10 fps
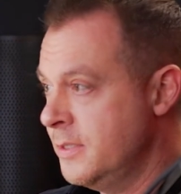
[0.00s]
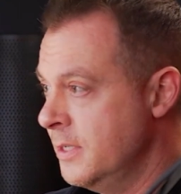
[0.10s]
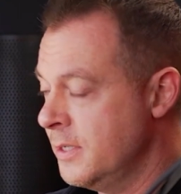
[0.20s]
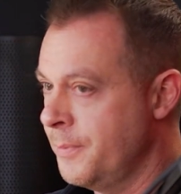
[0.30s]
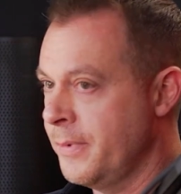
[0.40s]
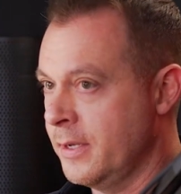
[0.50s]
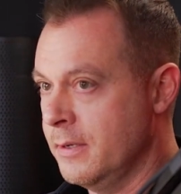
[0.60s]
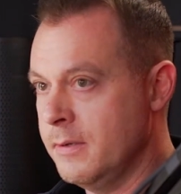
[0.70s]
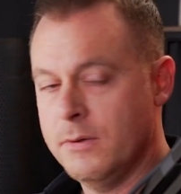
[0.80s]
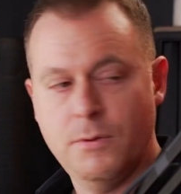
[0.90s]
And I'm like,
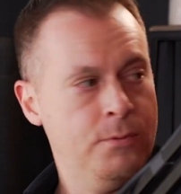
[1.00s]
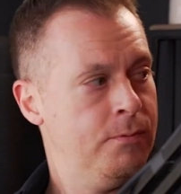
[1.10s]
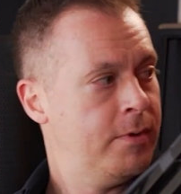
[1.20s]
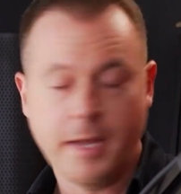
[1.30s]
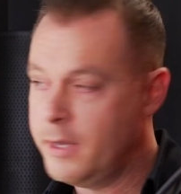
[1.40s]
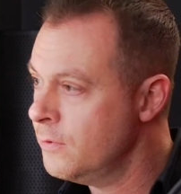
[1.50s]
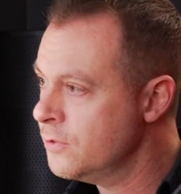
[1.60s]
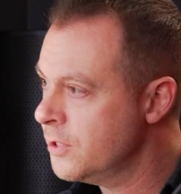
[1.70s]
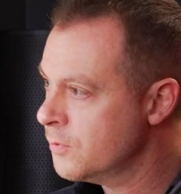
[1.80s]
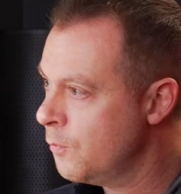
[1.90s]
who the hell
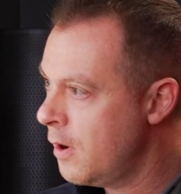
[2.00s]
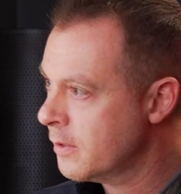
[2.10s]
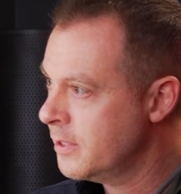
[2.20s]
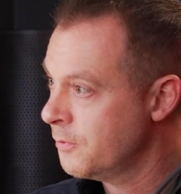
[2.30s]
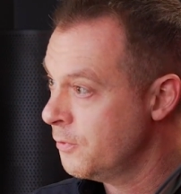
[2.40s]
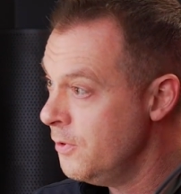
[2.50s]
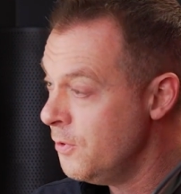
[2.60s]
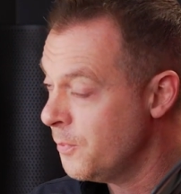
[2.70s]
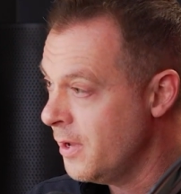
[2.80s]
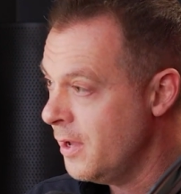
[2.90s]
just walked in the room?